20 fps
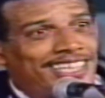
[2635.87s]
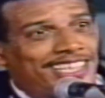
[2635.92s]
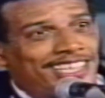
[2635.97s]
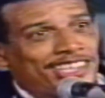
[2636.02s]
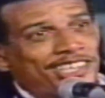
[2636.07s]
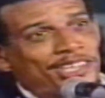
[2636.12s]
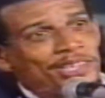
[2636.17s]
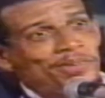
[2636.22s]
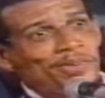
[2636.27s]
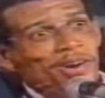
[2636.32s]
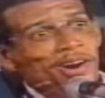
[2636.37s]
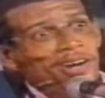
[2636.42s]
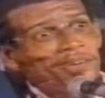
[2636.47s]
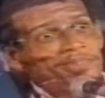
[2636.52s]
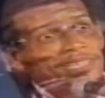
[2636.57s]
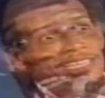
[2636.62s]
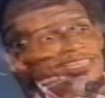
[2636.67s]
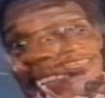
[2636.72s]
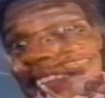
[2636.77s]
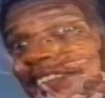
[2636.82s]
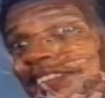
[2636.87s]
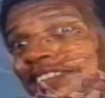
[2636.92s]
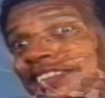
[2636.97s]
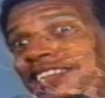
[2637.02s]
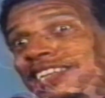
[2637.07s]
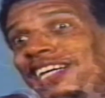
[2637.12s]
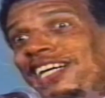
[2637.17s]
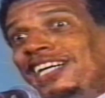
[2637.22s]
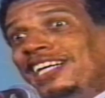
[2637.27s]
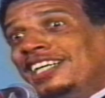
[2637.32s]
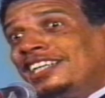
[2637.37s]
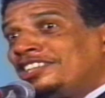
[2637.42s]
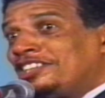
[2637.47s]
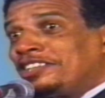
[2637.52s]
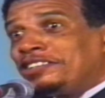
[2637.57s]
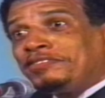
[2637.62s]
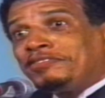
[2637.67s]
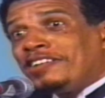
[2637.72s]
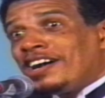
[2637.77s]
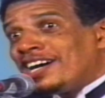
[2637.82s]
She want me to sing and
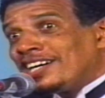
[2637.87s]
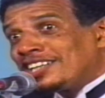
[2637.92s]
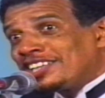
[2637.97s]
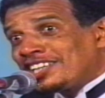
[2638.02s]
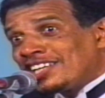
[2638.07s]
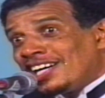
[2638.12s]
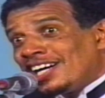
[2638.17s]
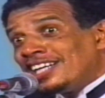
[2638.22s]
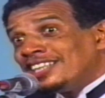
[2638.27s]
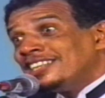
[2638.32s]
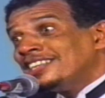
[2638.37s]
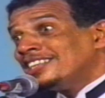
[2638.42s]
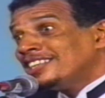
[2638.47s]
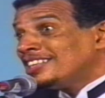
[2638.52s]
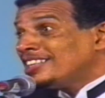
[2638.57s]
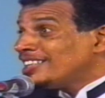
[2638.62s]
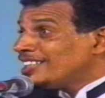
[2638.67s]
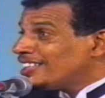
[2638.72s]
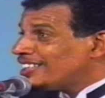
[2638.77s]
she function.